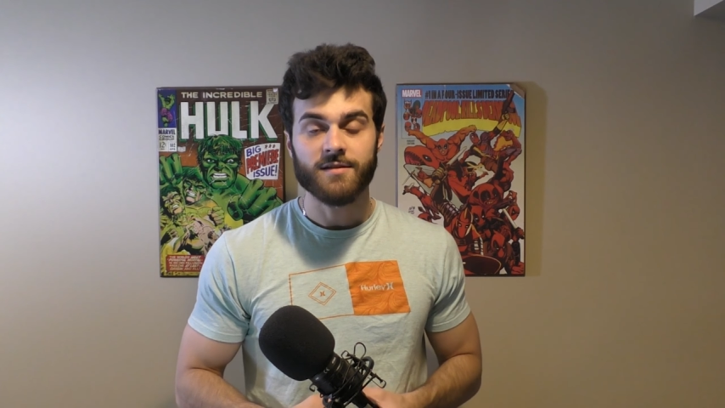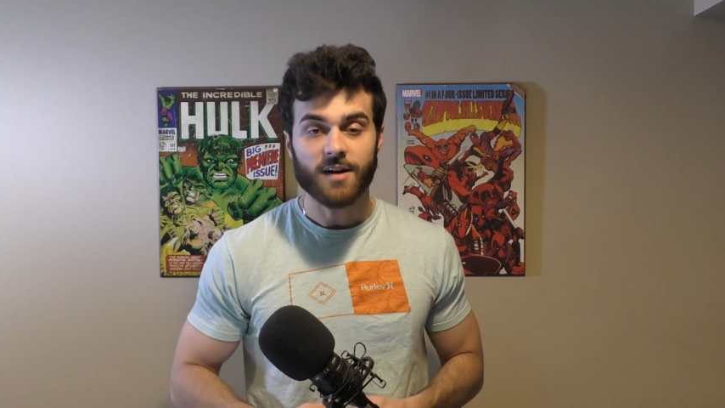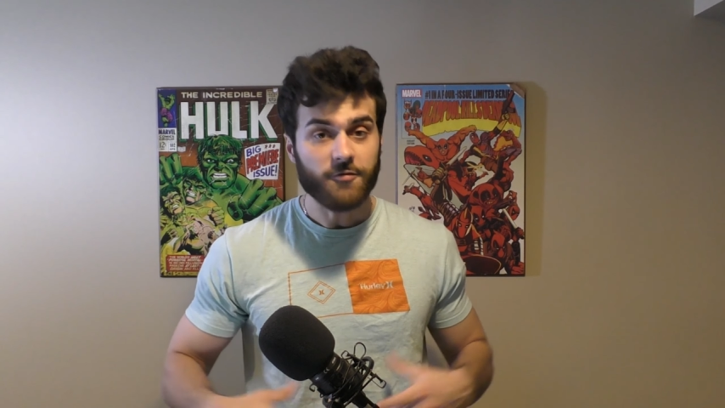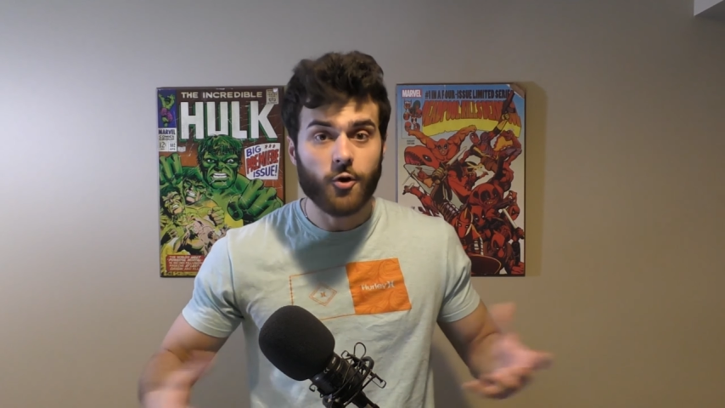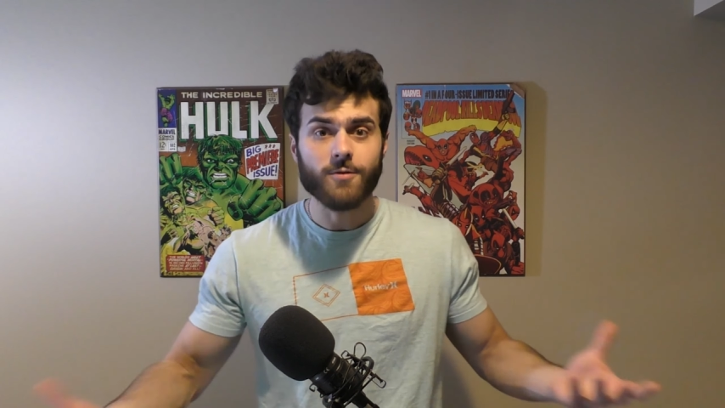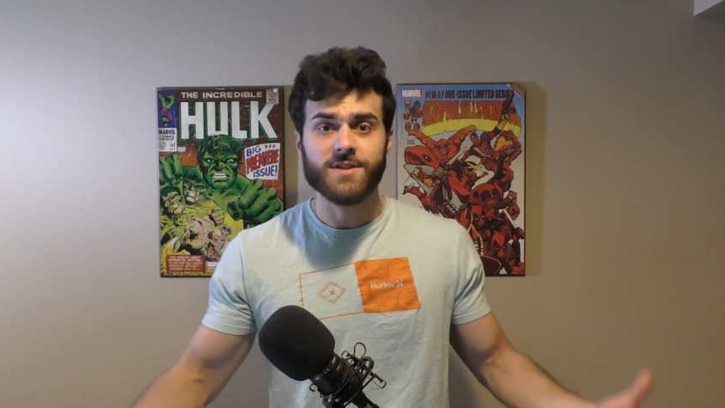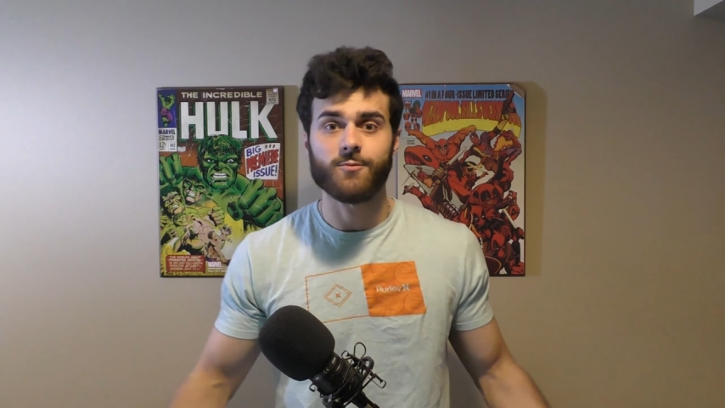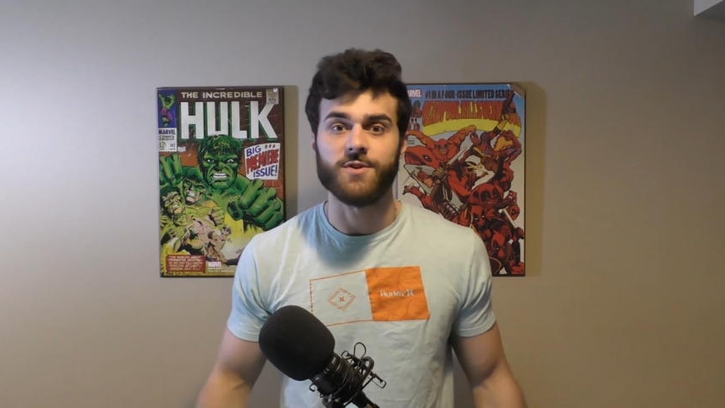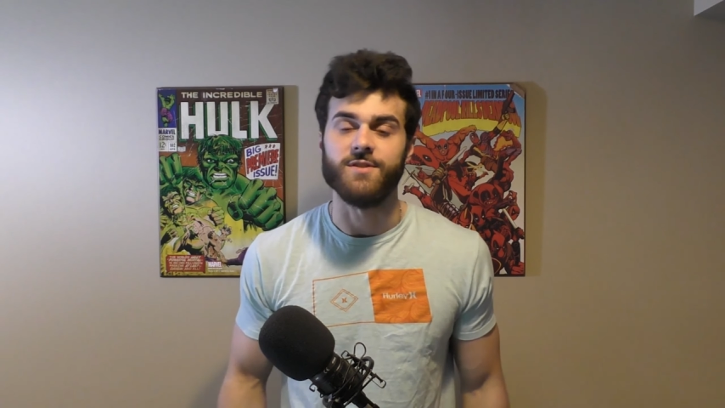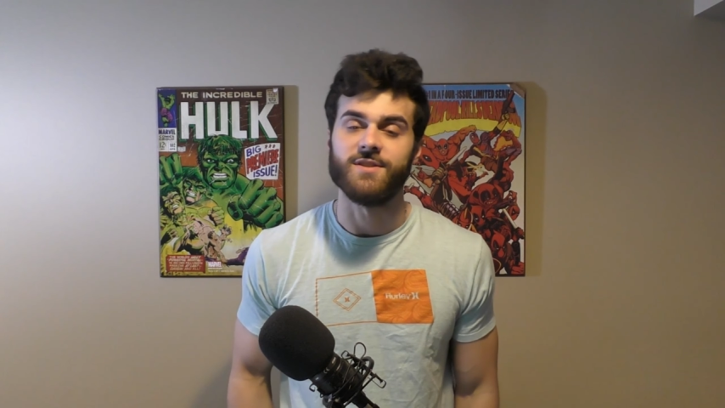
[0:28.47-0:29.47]
Of course it
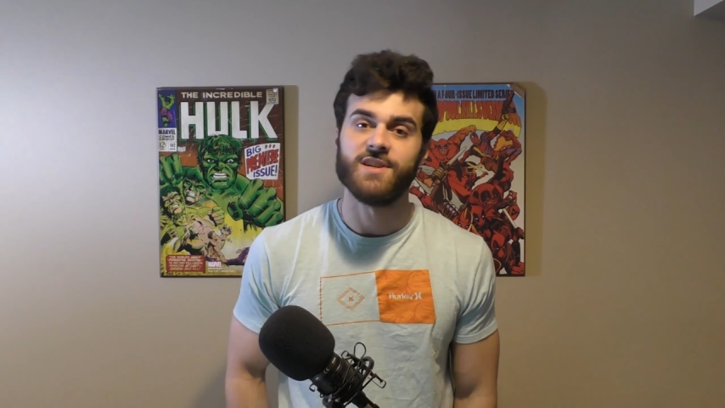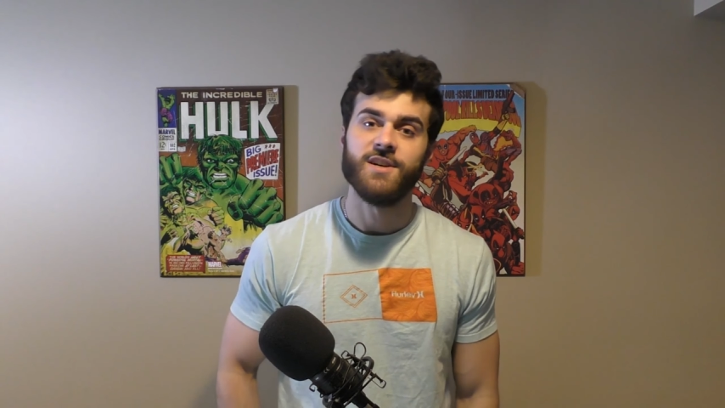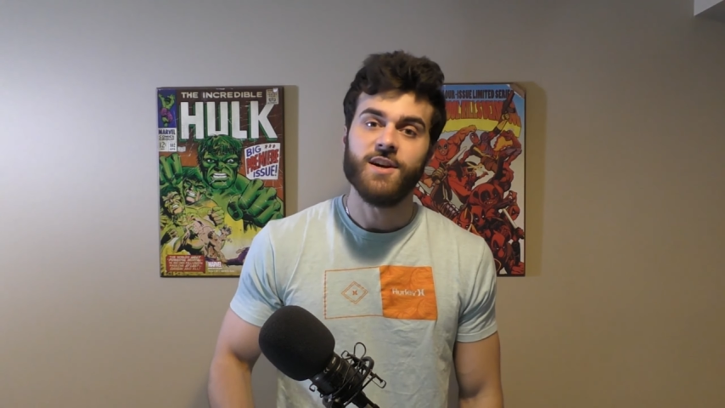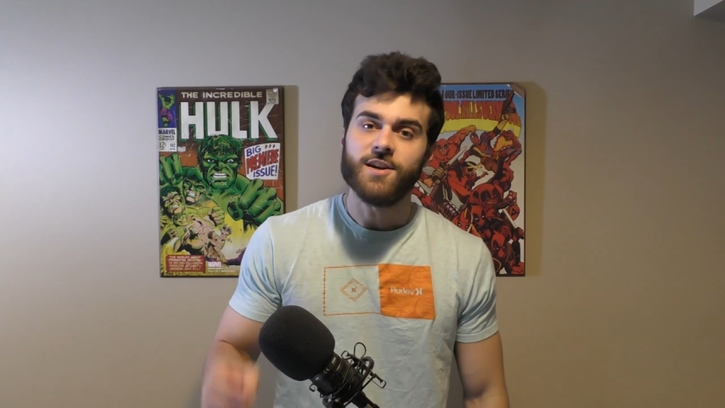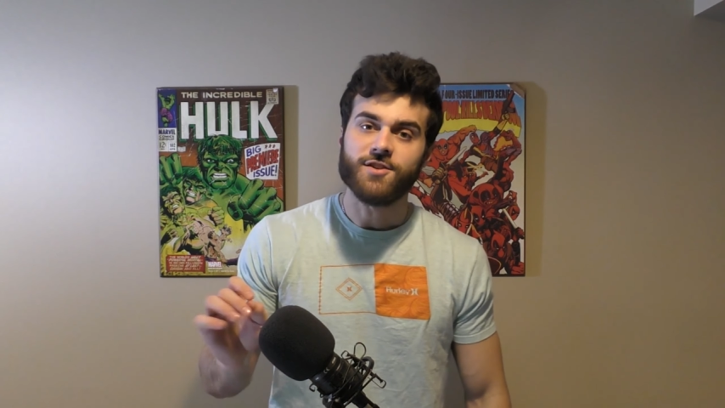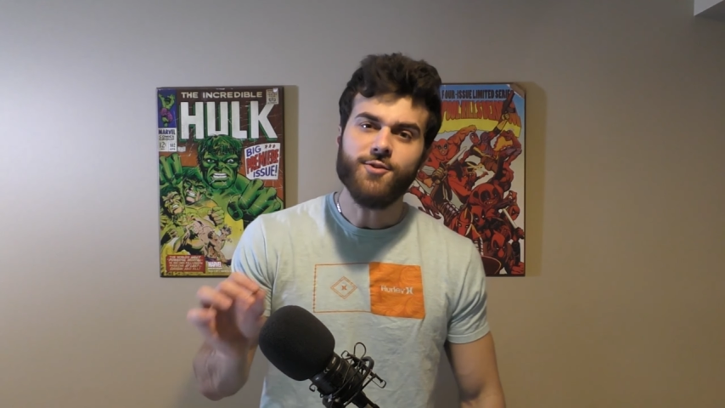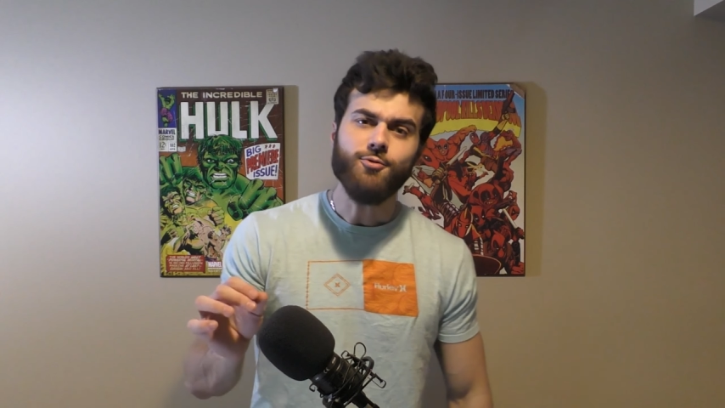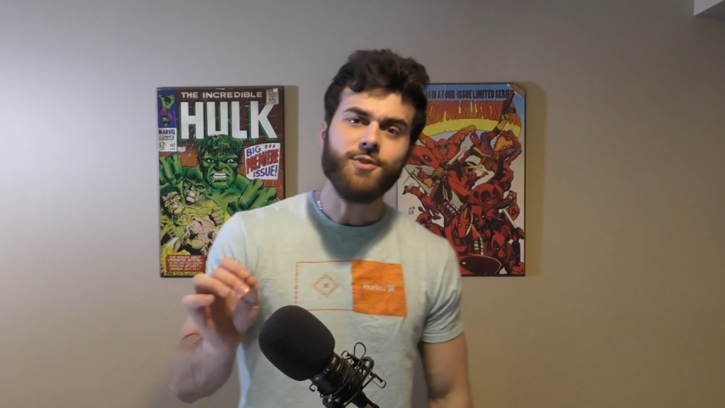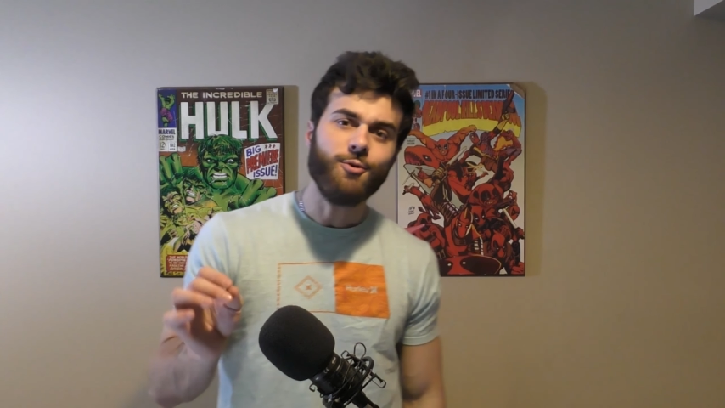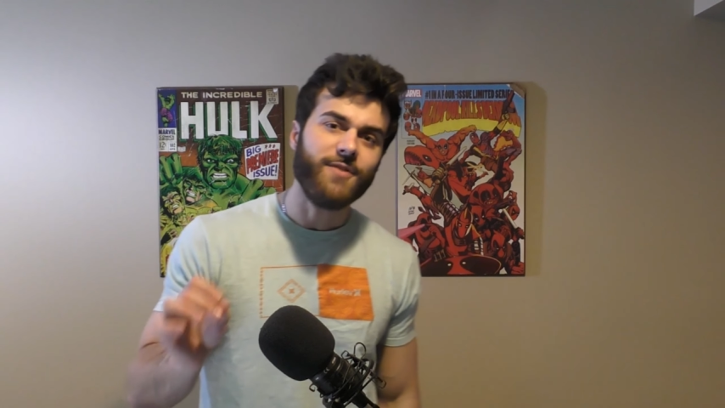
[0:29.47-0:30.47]
wouldn't.
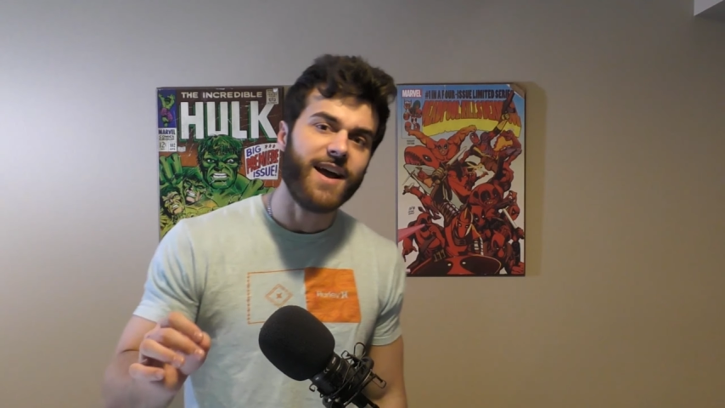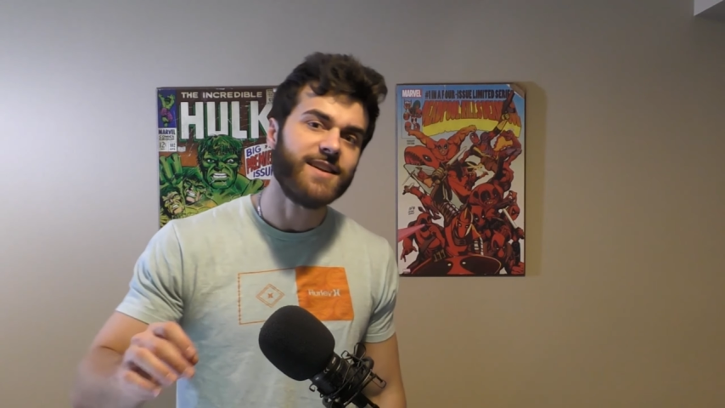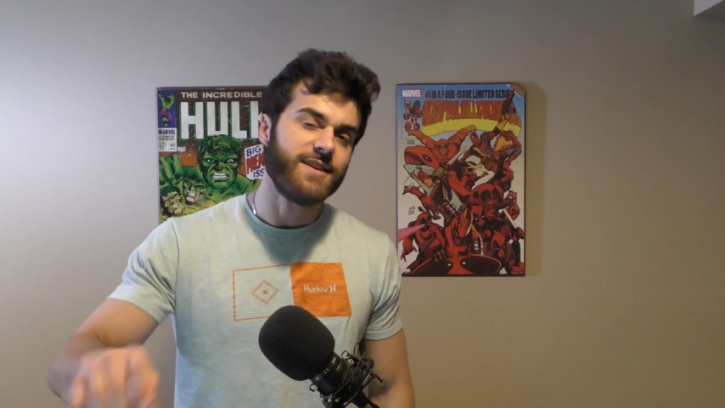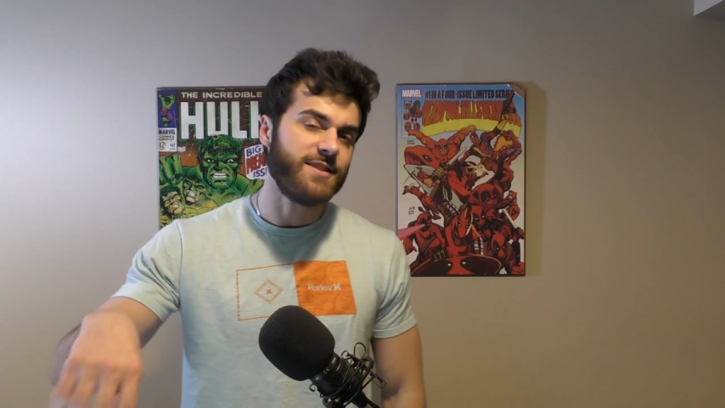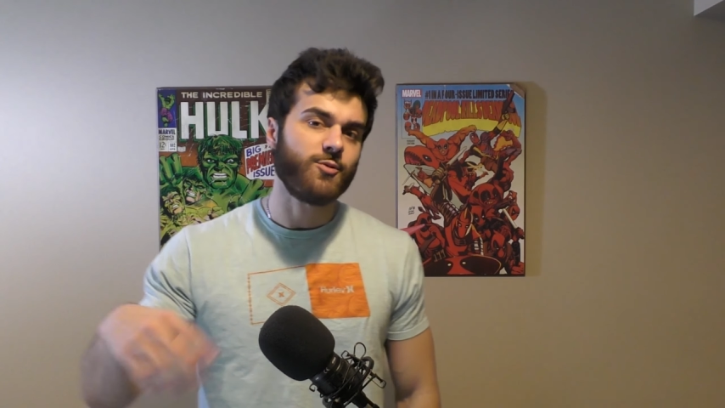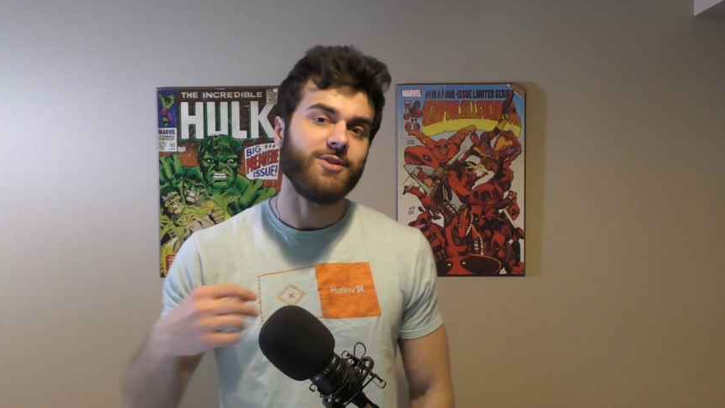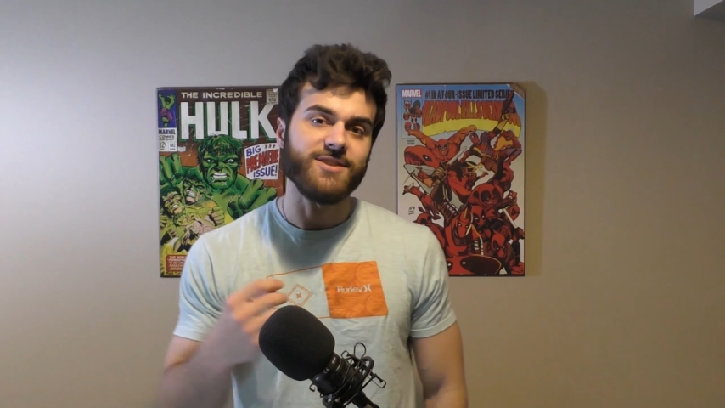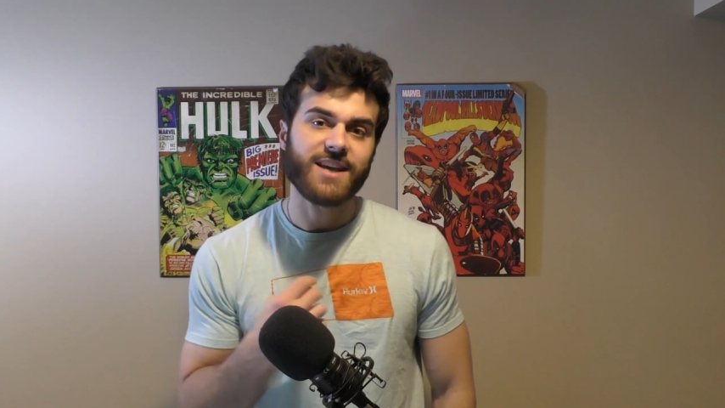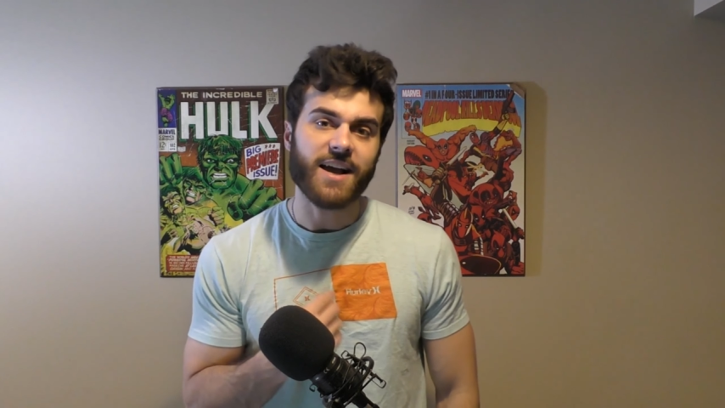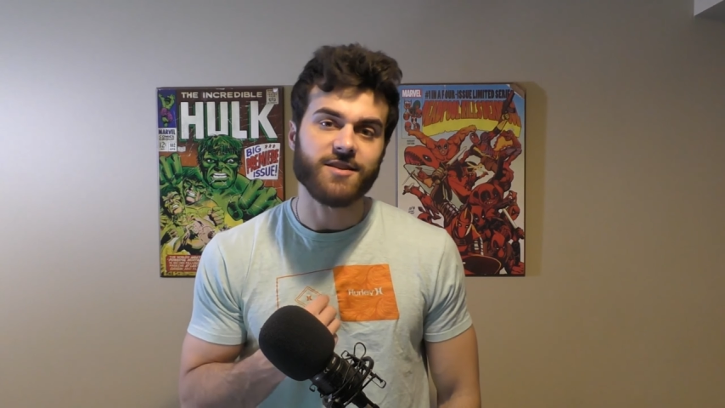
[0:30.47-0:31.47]
You know that as well
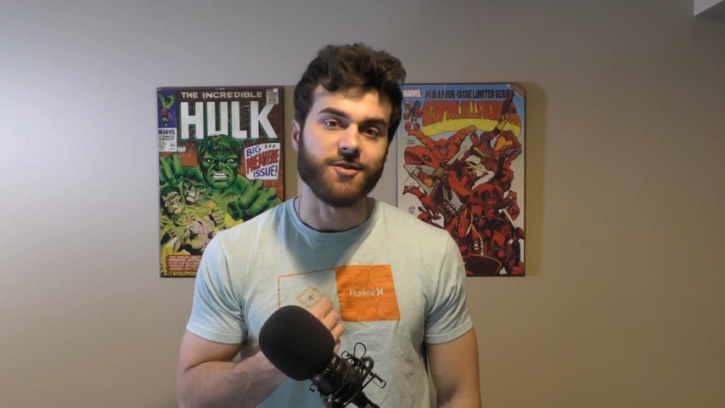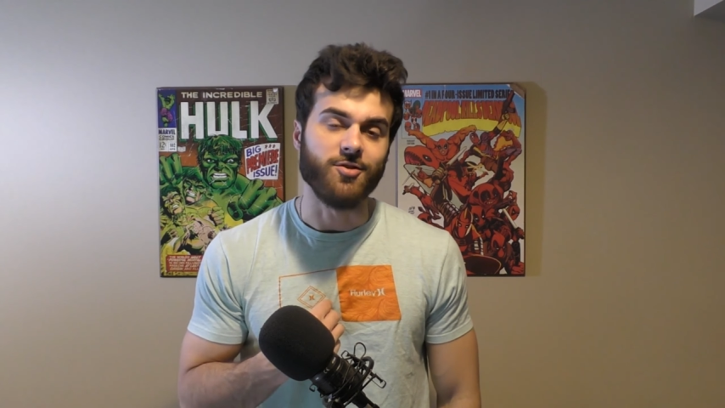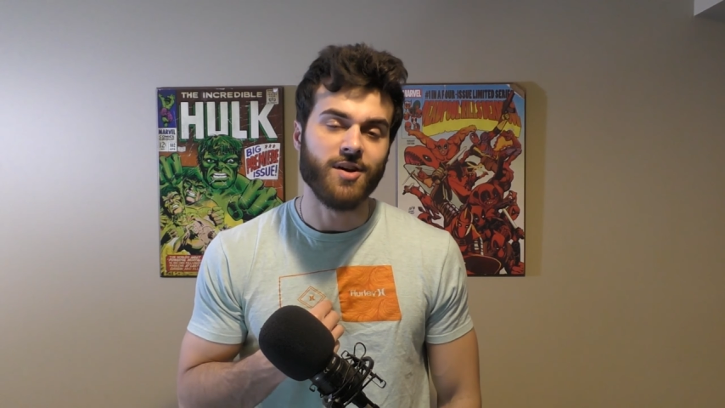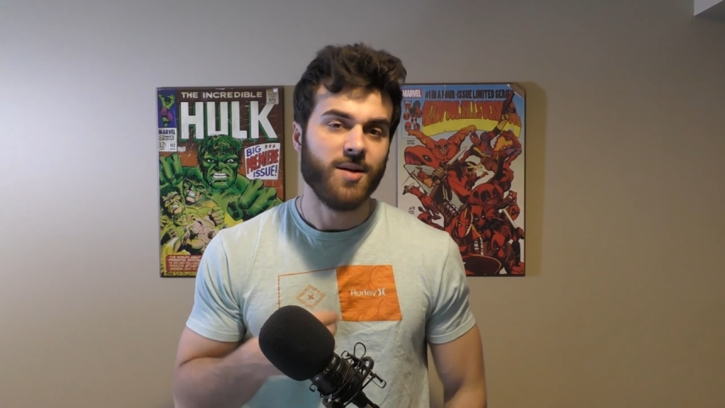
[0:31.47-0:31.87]
as I do,